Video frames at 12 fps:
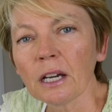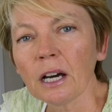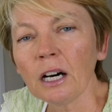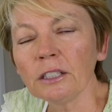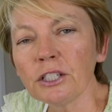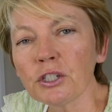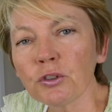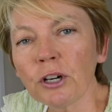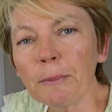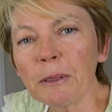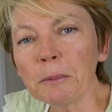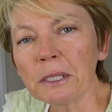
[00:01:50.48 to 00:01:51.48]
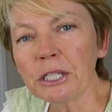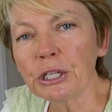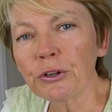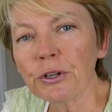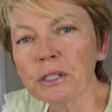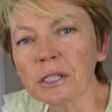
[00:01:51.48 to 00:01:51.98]
I'll describe the
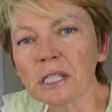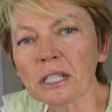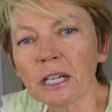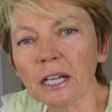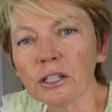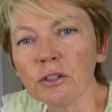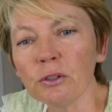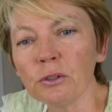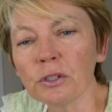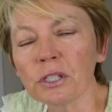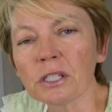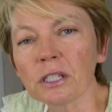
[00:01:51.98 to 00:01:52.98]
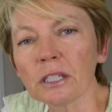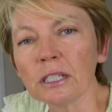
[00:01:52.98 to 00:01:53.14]
materials that I use,